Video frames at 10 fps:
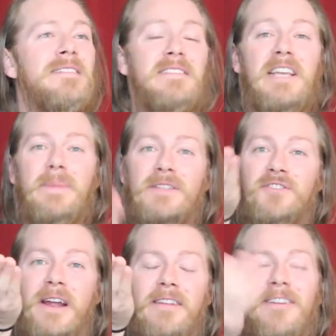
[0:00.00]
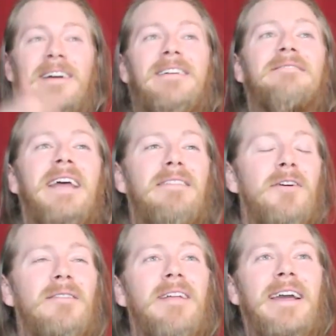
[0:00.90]
You see them in the trailer, they
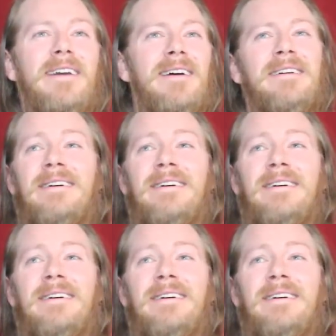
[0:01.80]
look like,